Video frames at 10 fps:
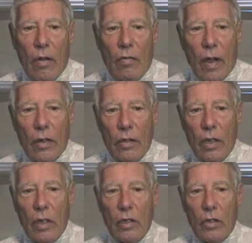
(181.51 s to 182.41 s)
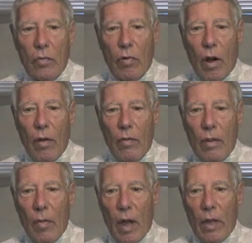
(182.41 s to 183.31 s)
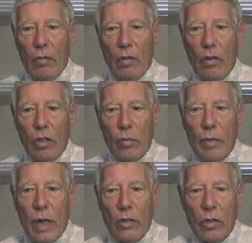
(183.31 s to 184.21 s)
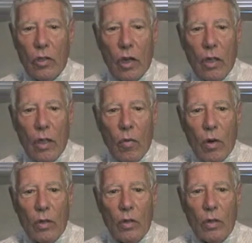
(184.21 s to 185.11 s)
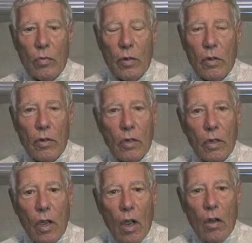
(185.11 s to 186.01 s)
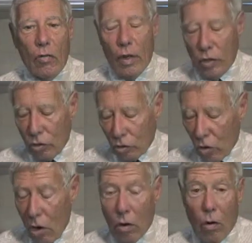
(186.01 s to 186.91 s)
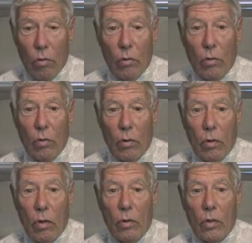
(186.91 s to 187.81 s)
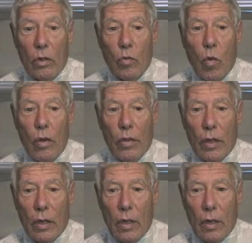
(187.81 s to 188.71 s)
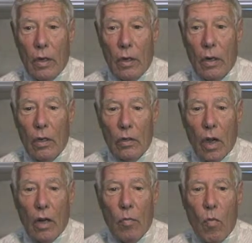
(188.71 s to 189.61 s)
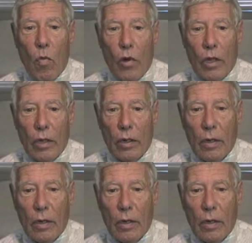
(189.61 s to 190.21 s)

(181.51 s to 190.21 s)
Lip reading: fasting is depriving the body of nourishment as a sign that one is experiencing great sorrow. So that's one thing here, a sign of mourning.